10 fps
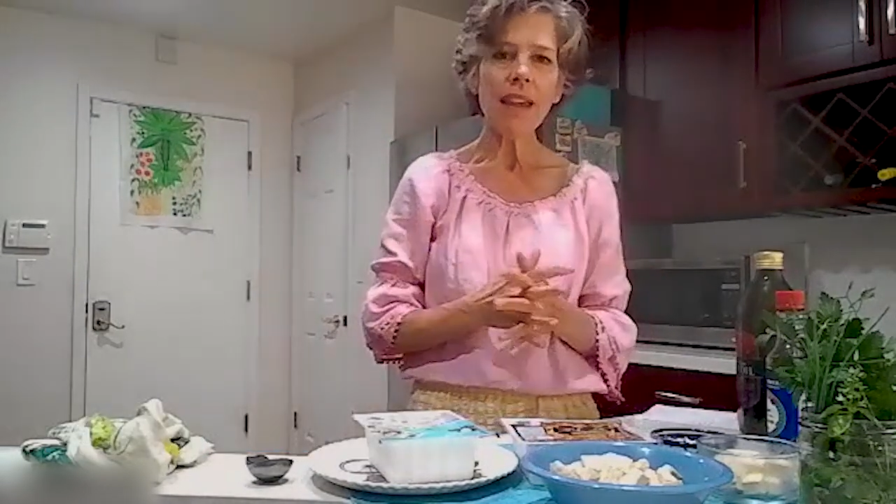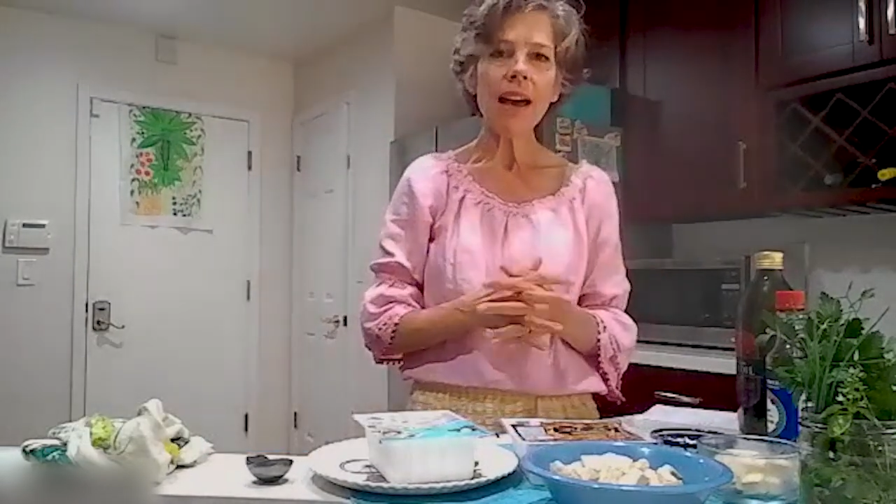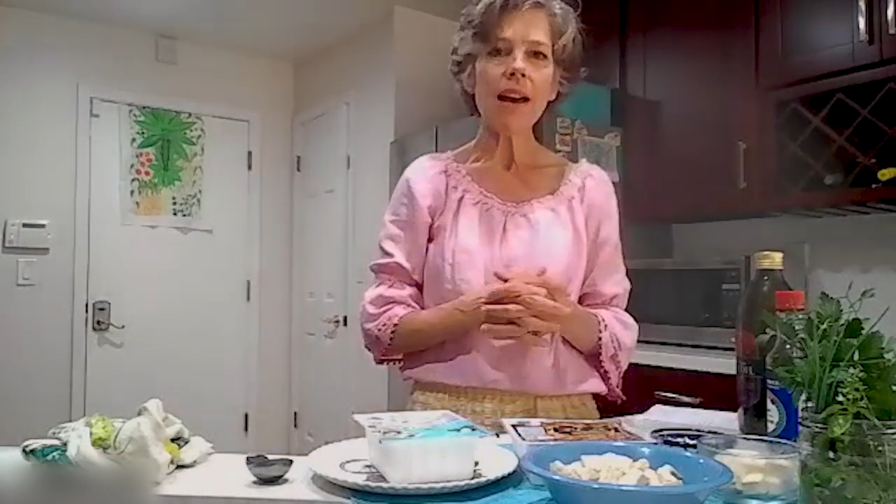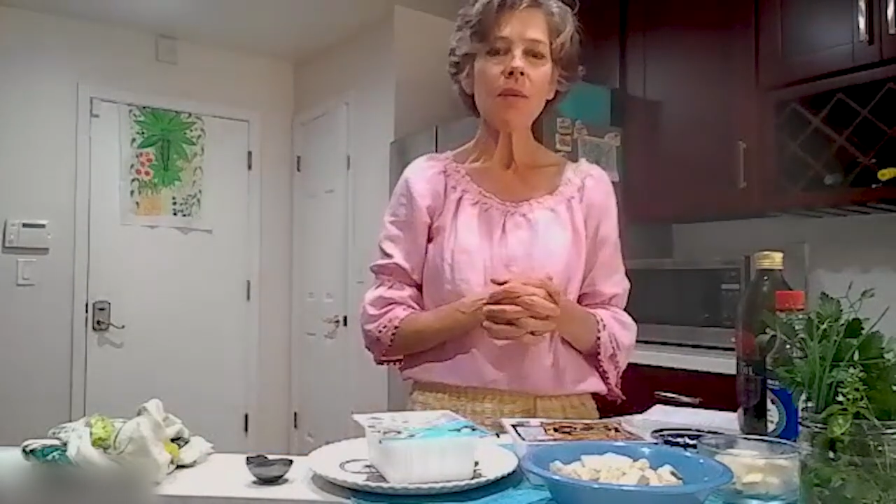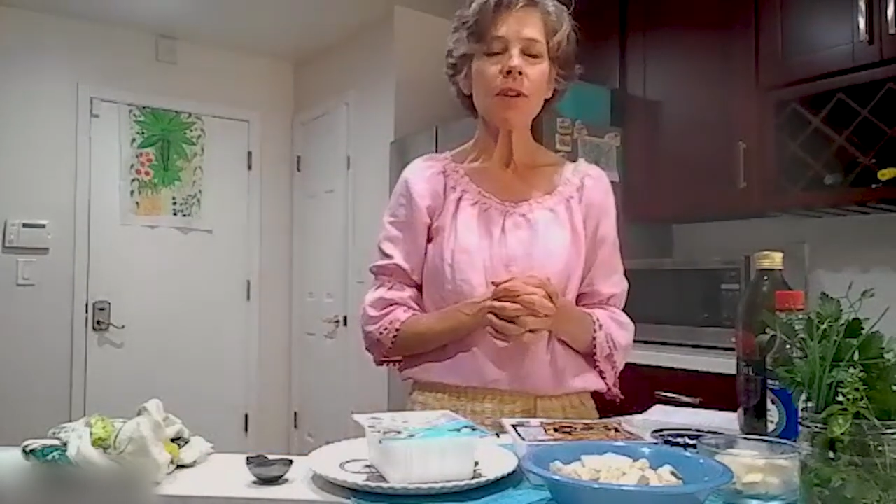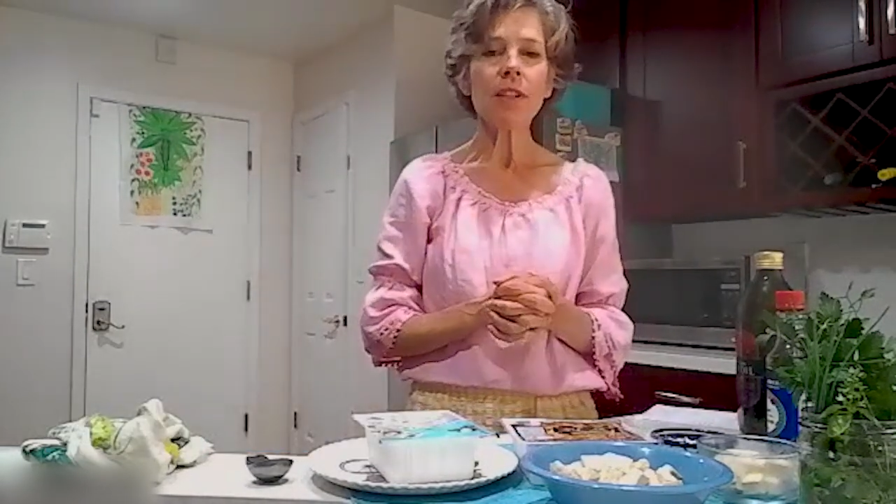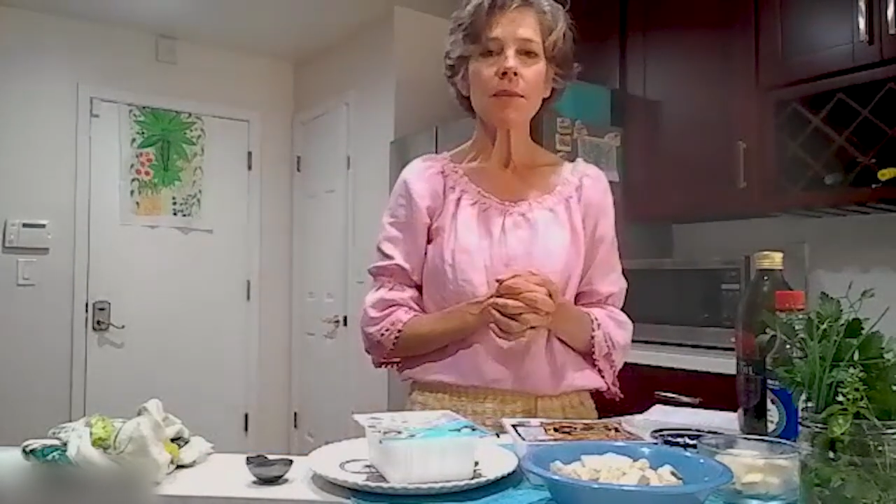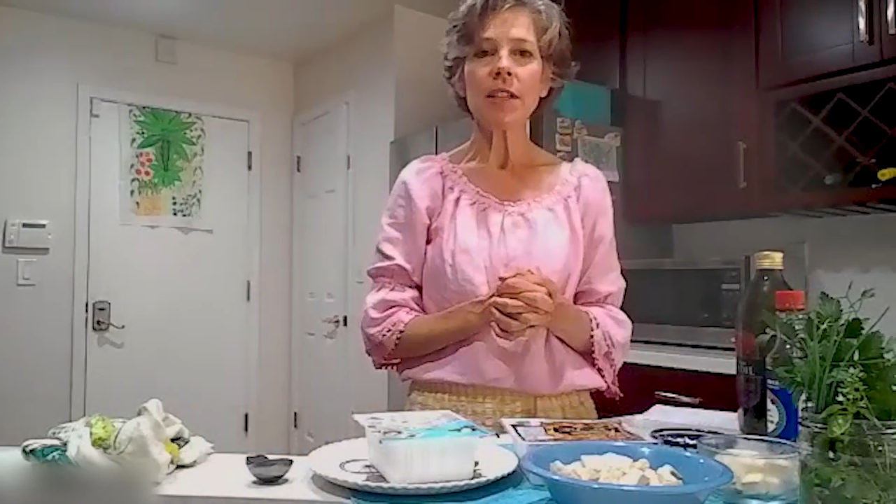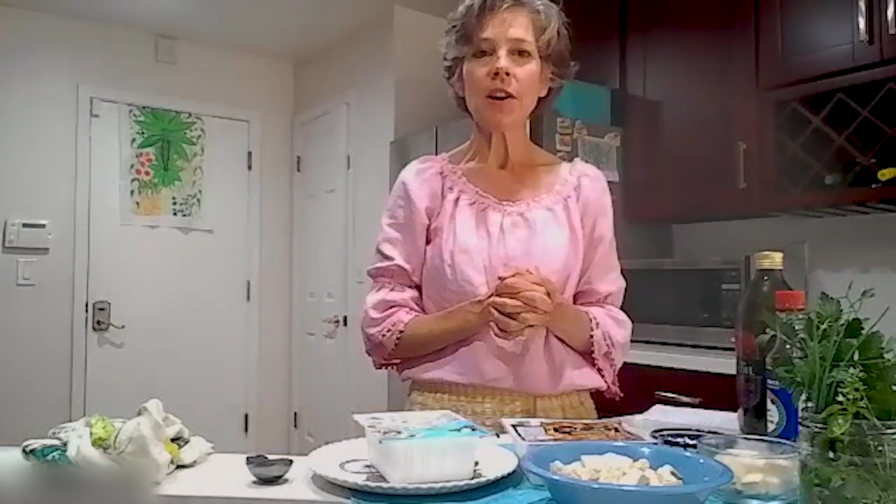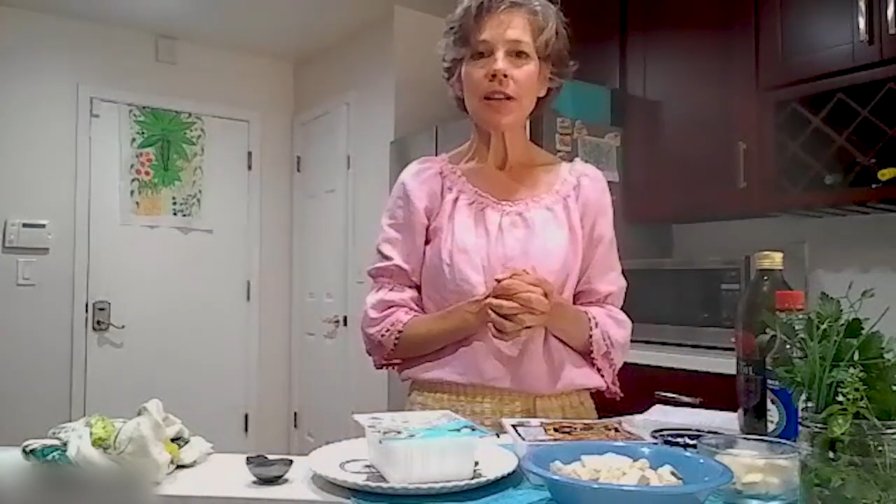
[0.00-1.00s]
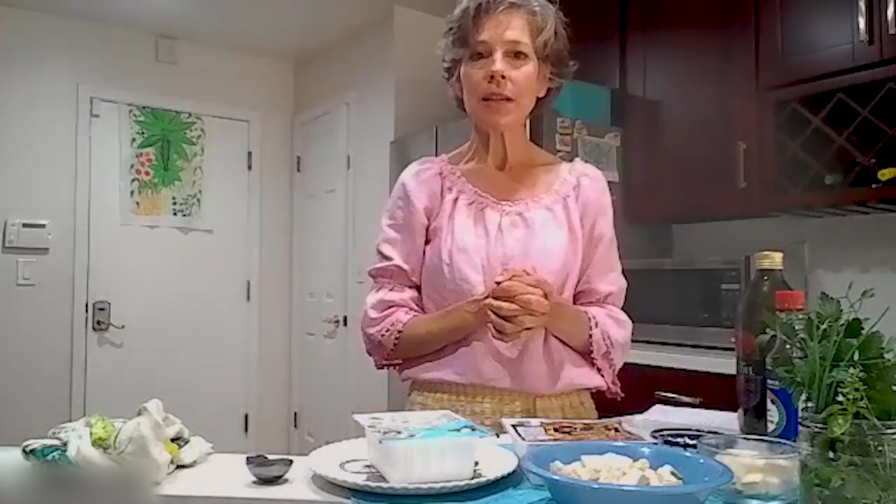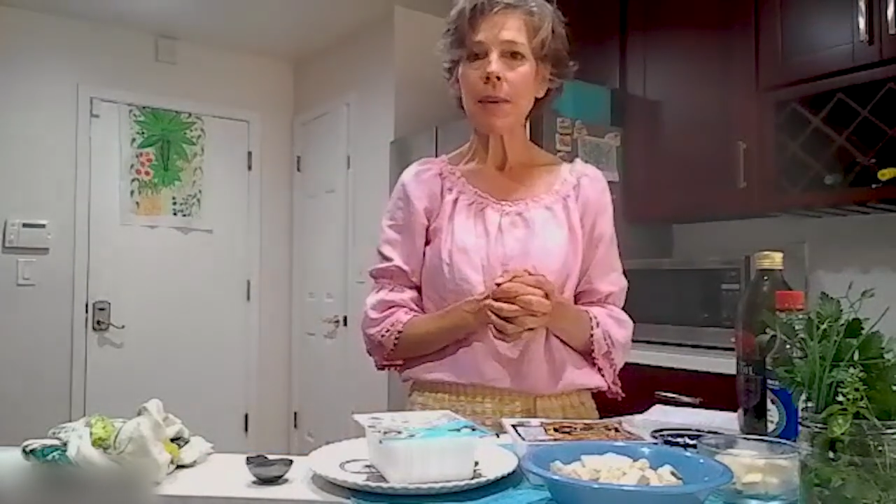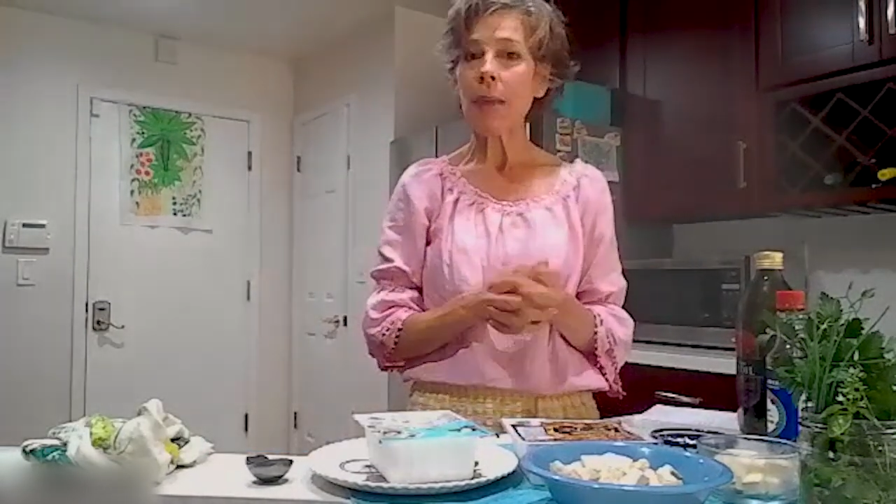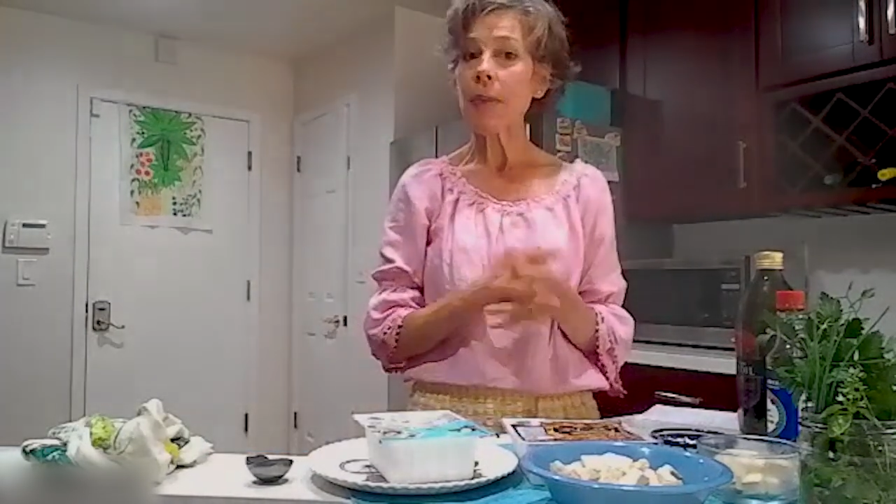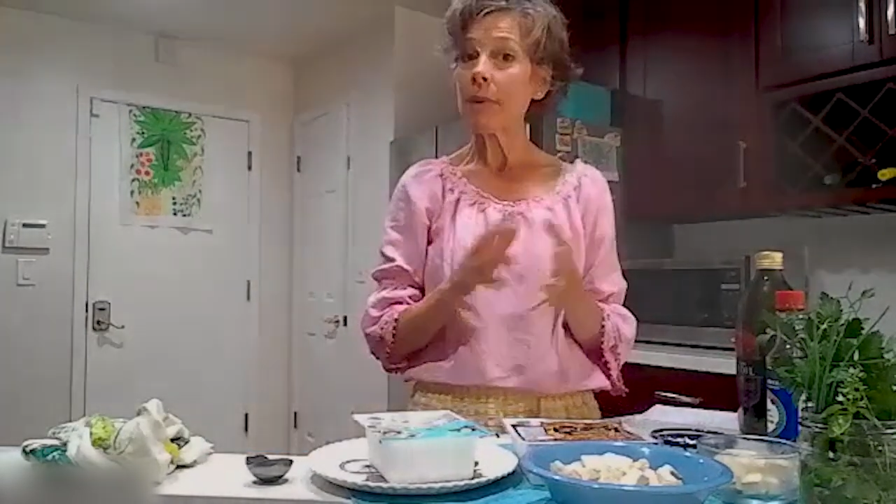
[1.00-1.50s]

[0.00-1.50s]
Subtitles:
We're going to be talking about the